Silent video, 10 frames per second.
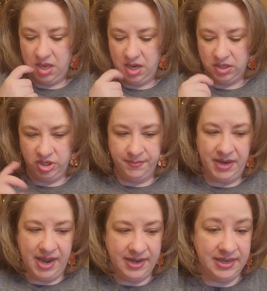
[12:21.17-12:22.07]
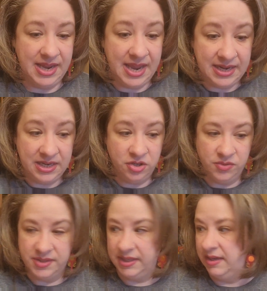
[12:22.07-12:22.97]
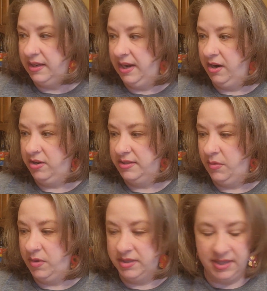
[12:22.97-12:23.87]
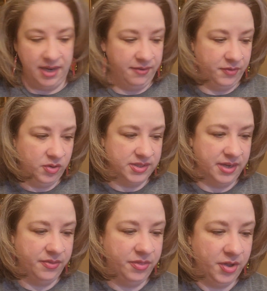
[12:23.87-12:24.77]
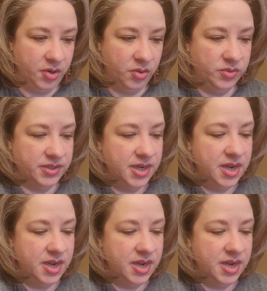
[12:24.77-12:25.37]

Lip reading: actually I'm not adding any new skincare because I wanted to kind of focus on those.